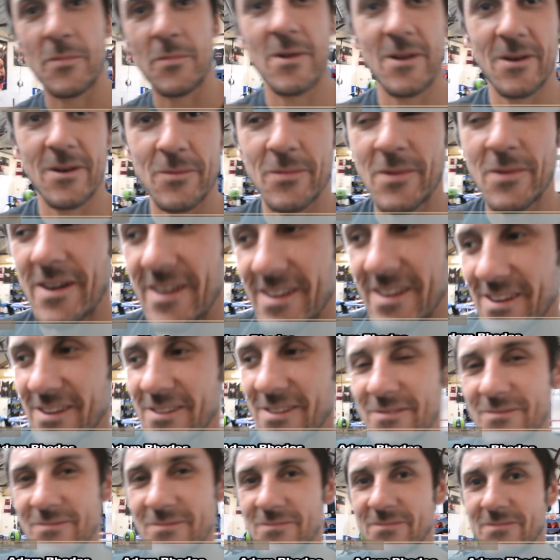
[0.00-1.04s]
mate. Okay,
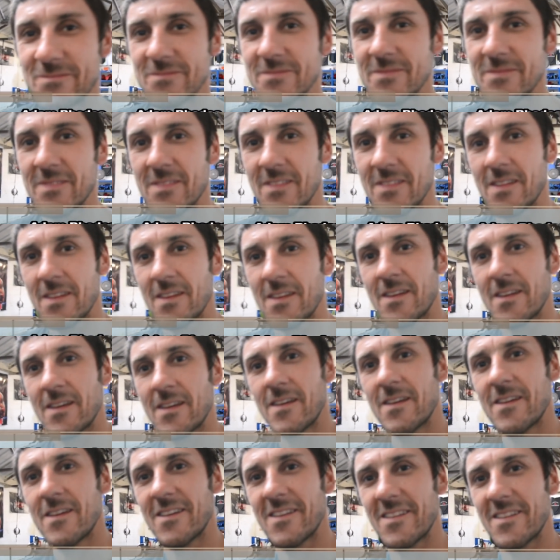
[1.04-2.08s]
so you were at the training
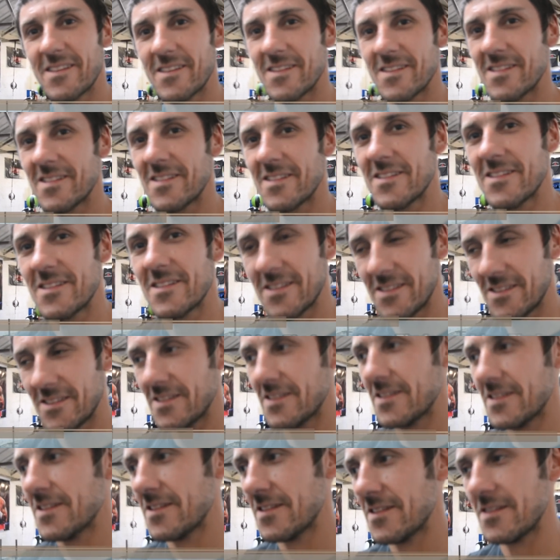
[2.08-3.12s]
cave tonight. Um,
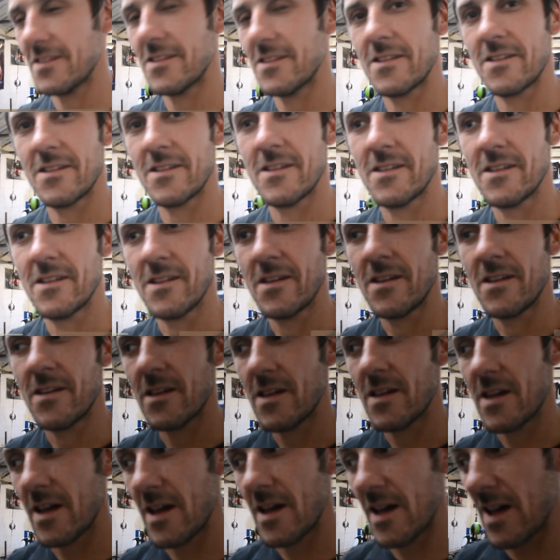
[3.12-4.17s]
how long have you been here?
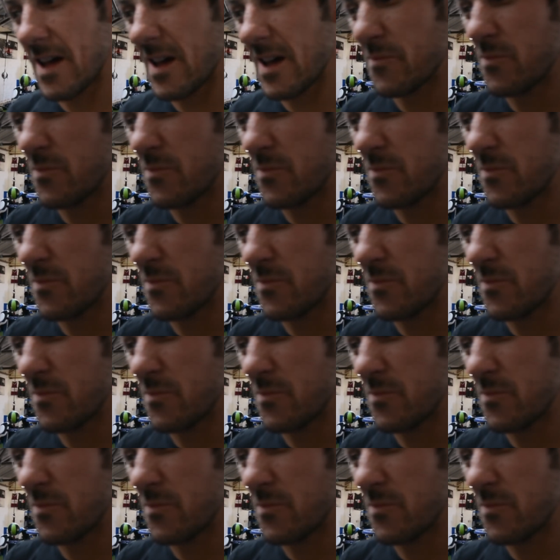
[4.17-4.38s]
Uh,